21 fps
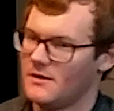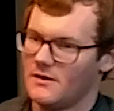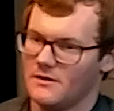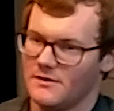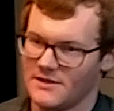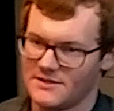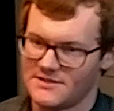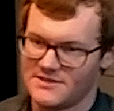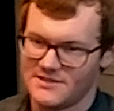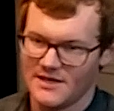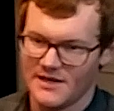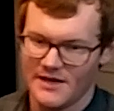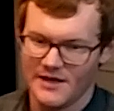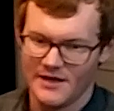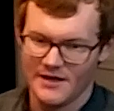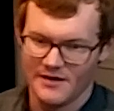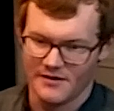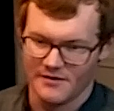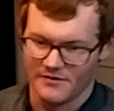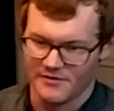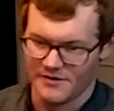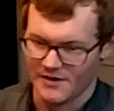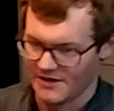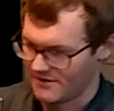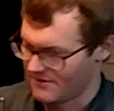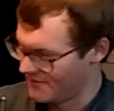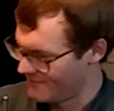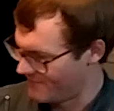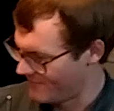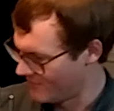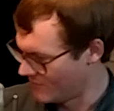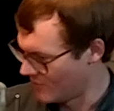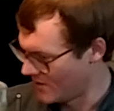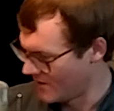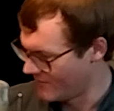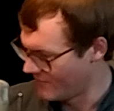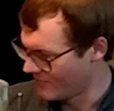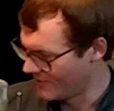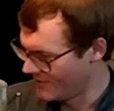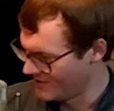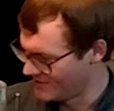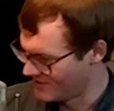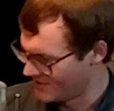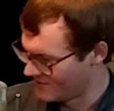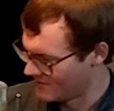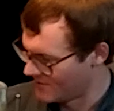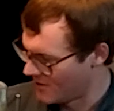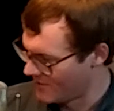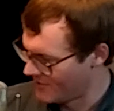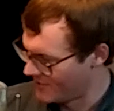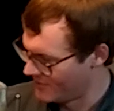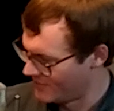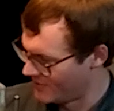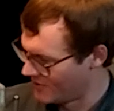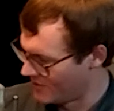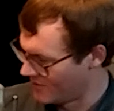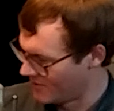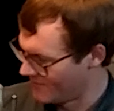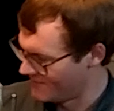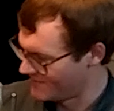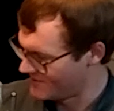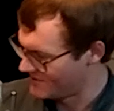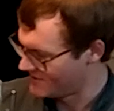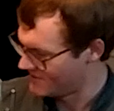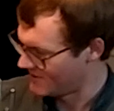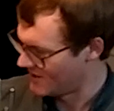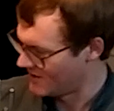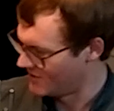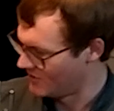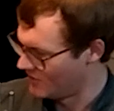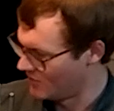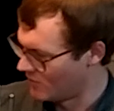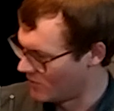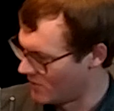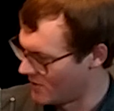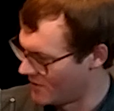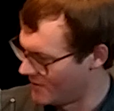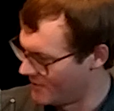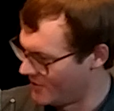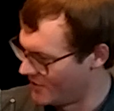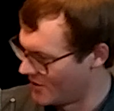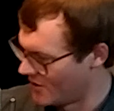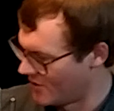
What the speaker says: Let's say that for whatever reason, all the nerves in your